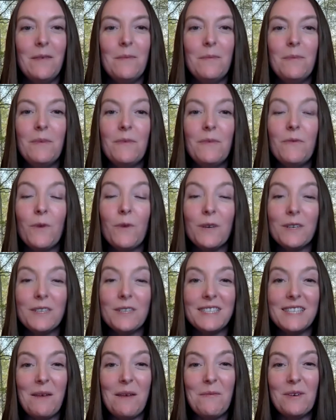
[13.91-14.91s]
Before
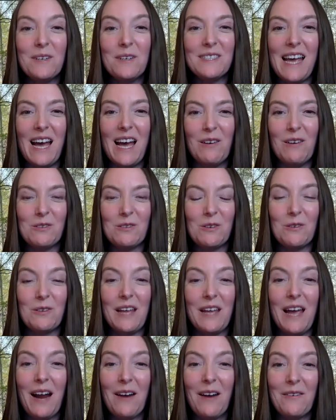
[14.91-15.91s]
STEM was a household
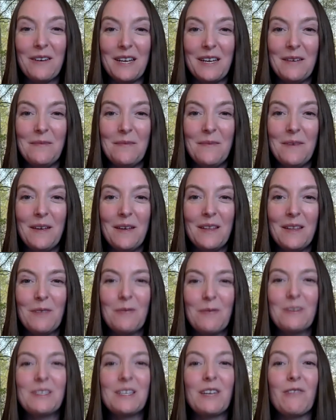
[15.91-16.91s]
acronym, there
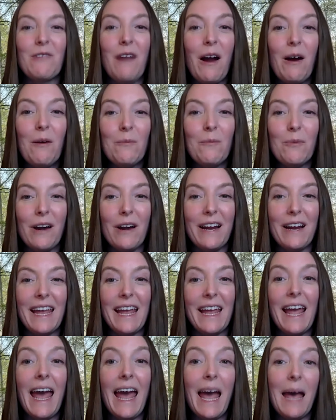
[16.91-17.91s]
was the
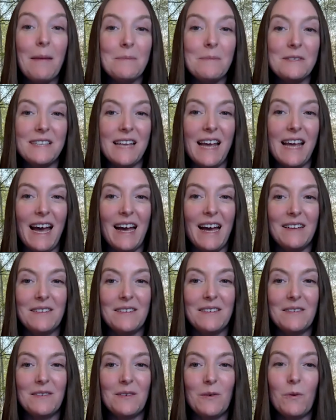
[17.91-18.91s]
groundbreaking MSAT,
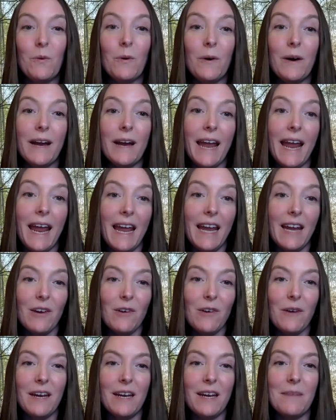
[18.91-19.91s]
or
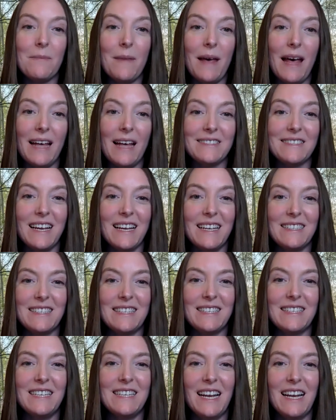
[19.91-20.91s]
Integrated Math, Science,
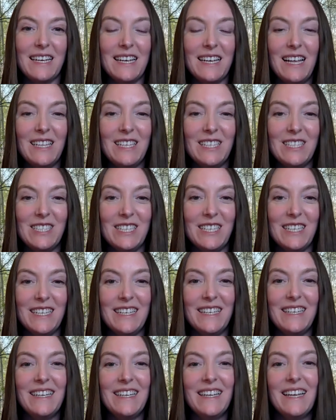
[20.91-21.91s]
and
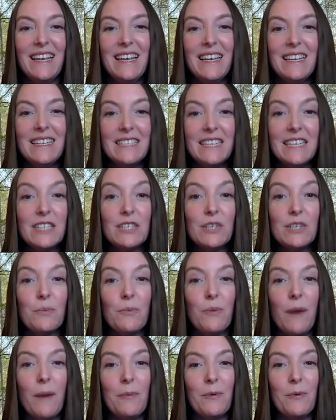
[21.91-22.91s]
Technology, teacher
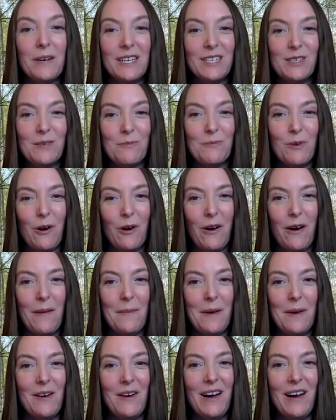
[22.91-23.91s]
preparation
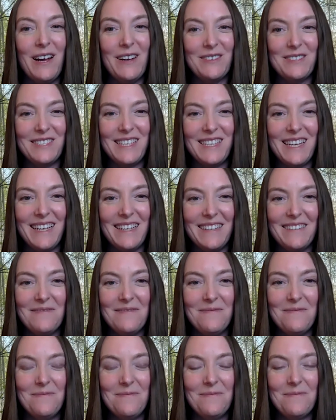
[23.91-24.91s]
program at Ohio State.
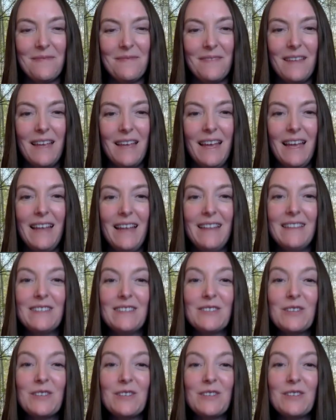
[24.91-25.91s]

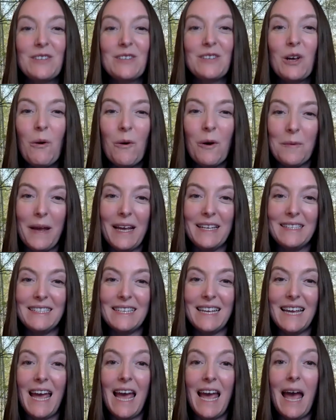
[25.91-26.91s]
This cohort
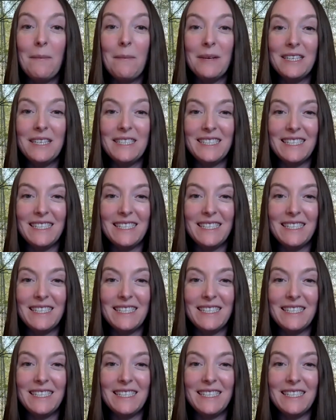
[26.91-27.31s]
based MED